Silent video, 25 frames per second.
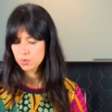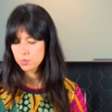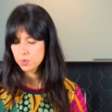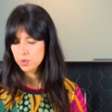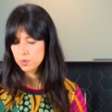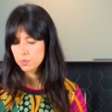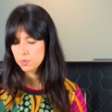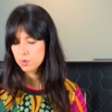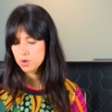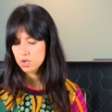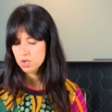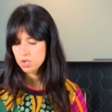
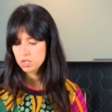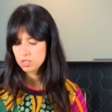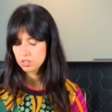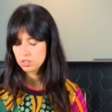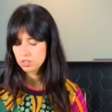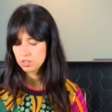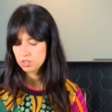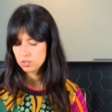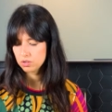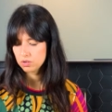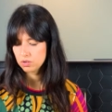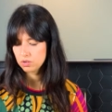we want
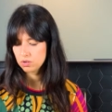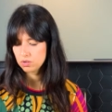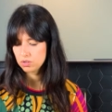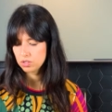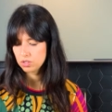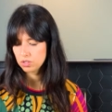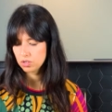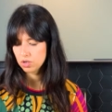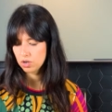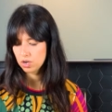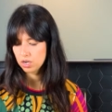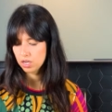to
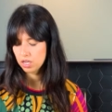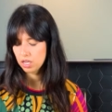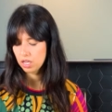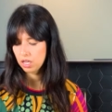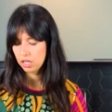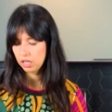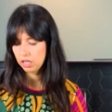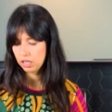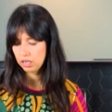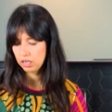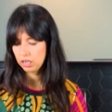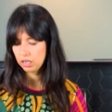start
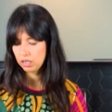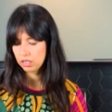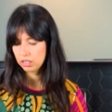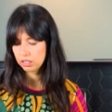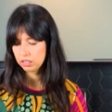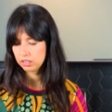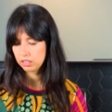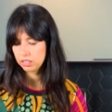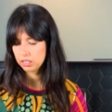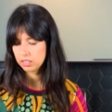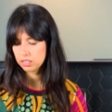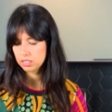getting
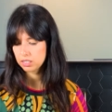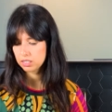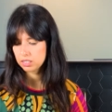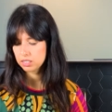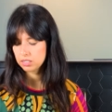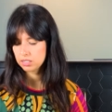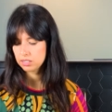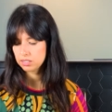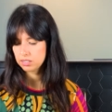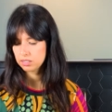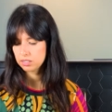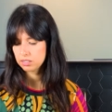like
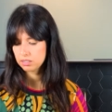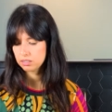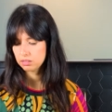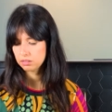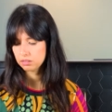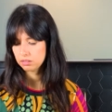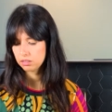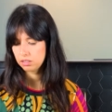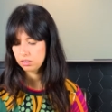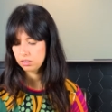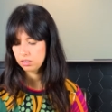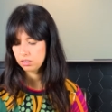this,
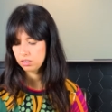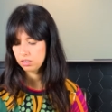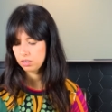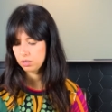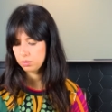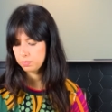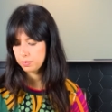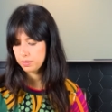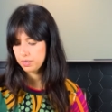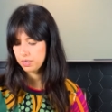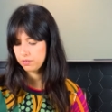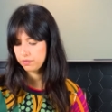a
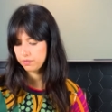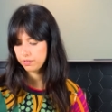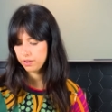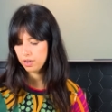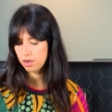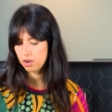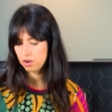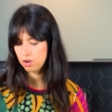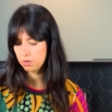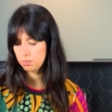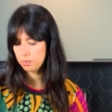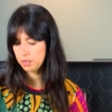little bit of
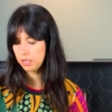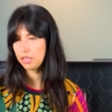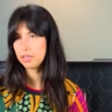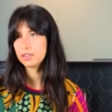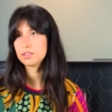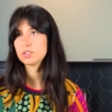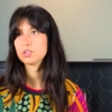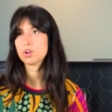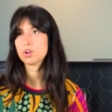caramelized